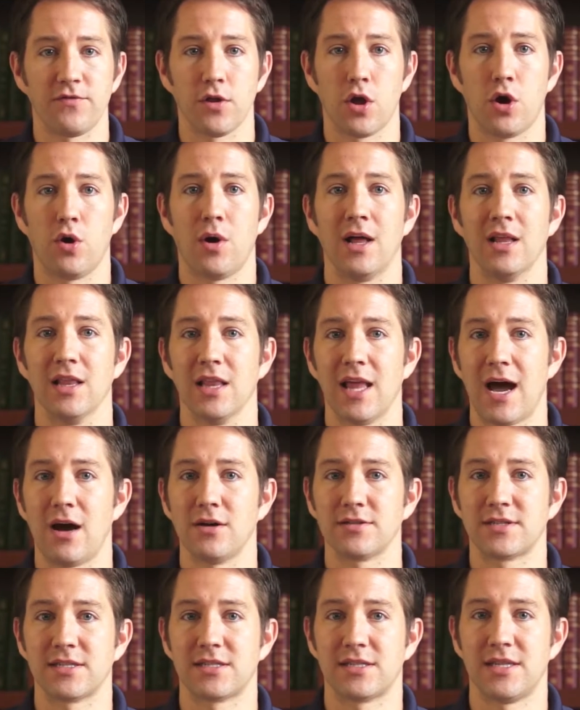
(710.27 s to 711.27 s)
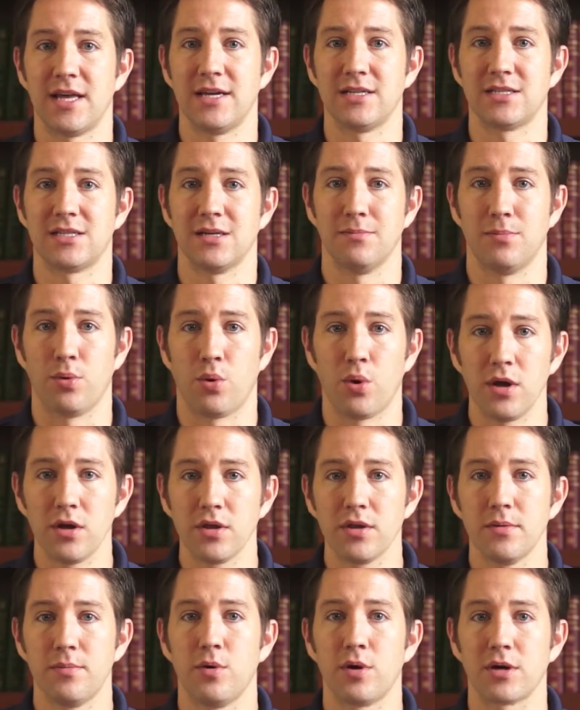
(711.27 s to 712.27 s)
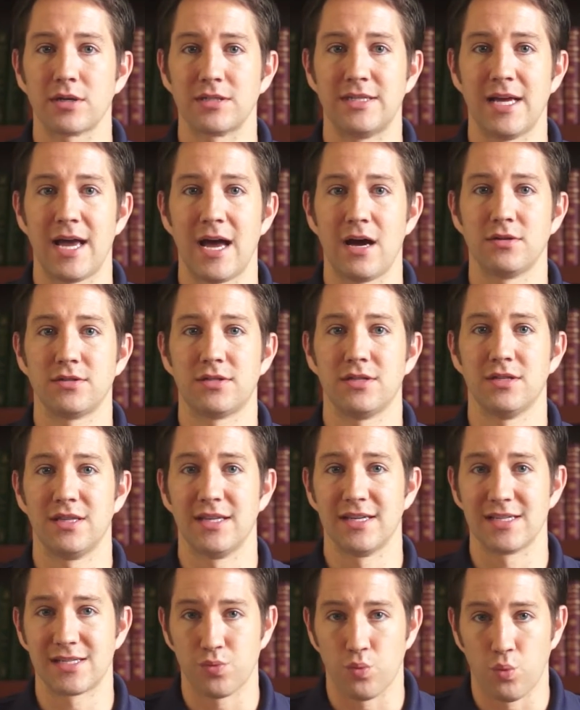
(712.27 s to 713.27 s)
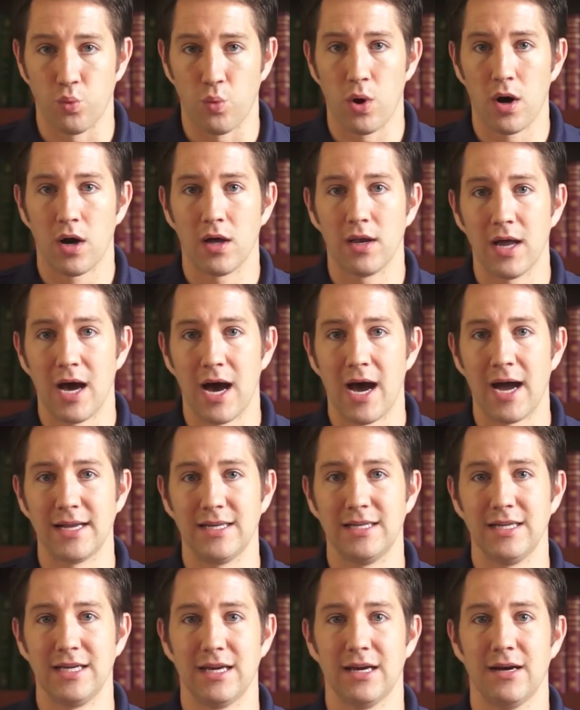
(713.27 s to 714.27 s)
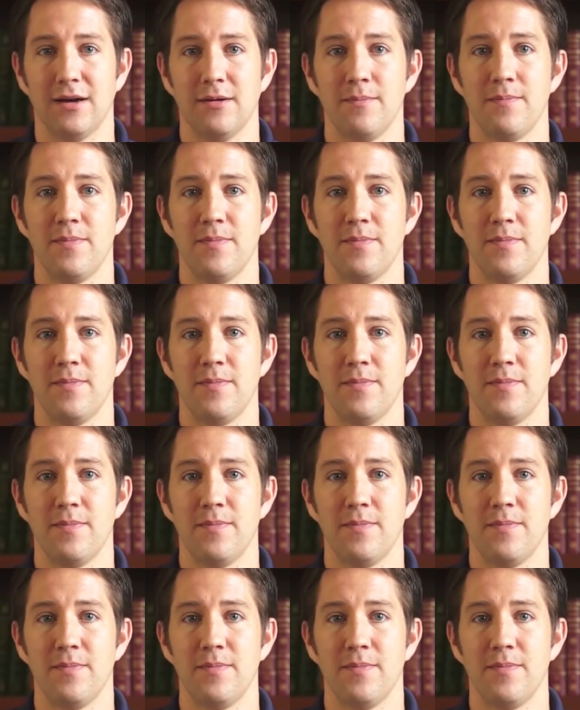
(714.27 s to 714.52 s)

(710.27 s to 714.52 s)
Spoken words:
flow allows us then to boil the book down to this one idea.